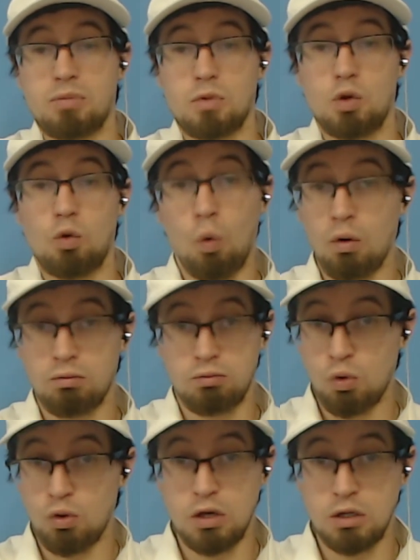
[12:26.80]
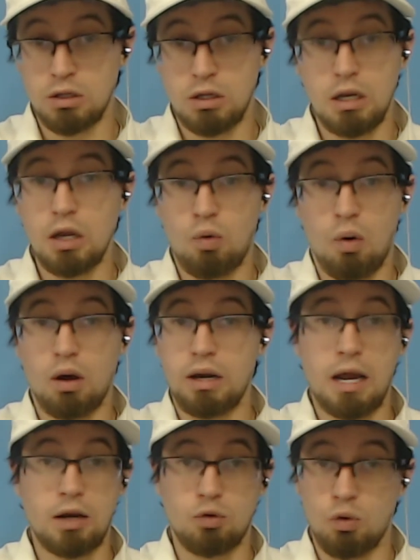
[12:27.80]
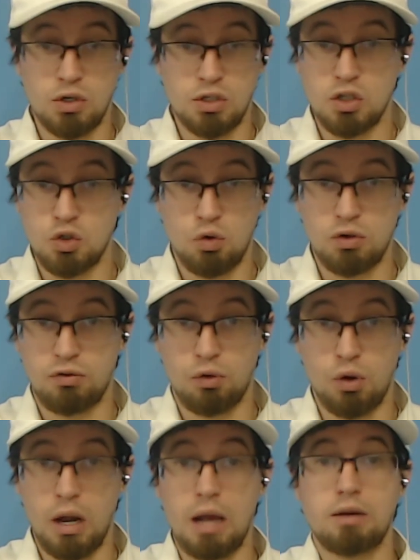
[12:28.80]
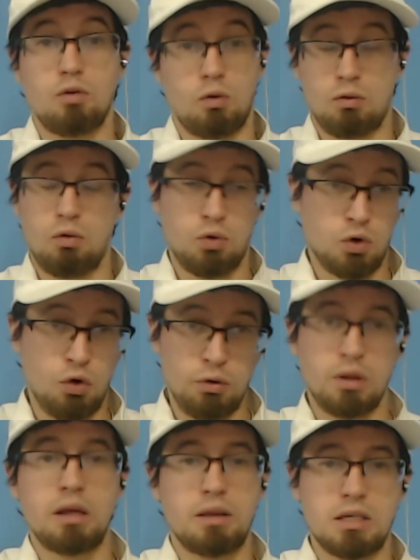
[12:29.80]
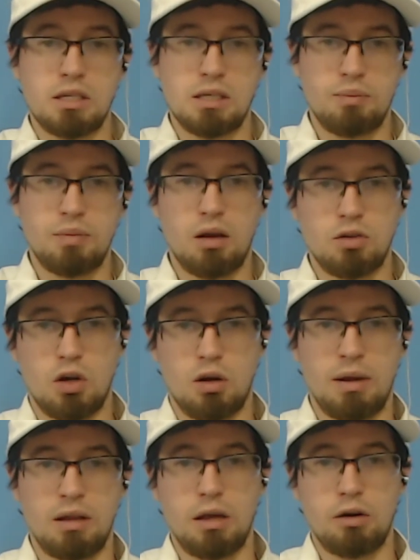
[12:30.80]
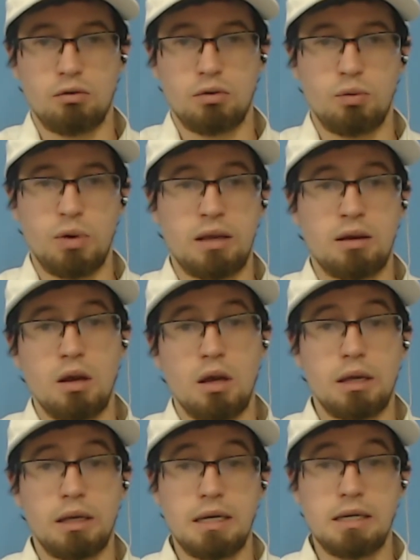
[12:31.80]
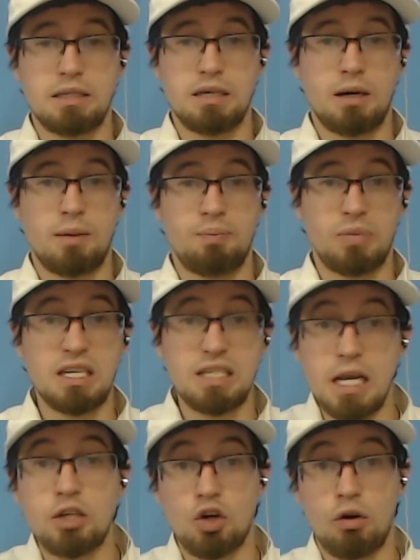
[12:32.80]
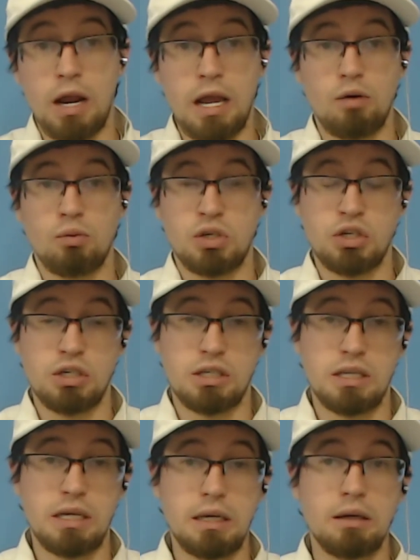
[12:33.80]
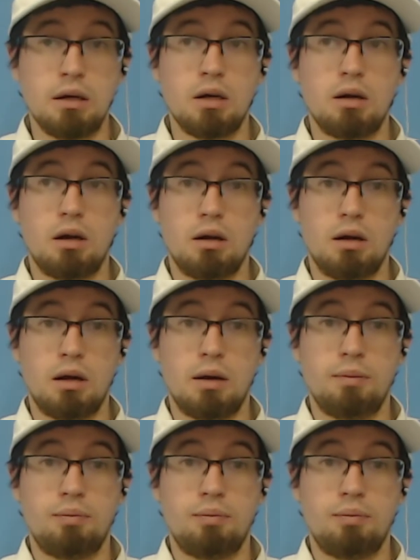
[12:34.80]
or the Equality Act, or it's the George Floyd Act, or currently this is something I'll talk about later in the week is HR 8, which is their